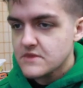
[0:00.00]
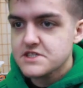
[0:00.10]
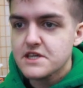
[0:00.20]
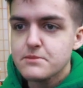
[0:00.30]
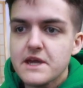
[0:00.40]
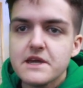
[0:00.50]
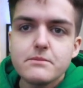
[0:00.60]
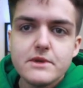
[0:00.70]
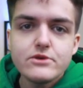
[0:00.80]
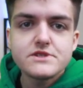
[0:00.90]
It's like
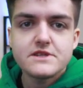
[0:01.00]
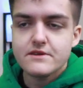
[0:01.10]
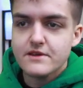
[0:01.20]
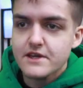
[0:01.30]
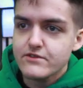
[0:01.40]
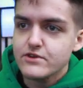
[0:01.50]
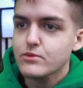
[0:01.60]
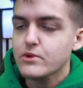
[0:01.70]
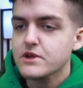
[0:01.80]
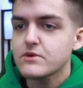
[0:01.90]
making music. Like if you're
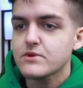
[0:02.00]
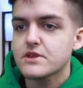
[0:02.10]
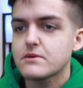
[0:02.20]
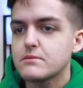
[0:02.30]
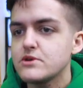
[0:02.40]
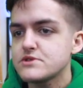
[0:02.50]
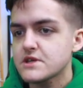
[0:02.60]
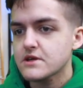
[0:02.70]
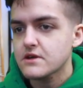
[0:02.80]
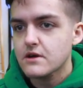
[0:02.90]
working with a
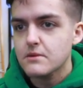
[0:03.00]
music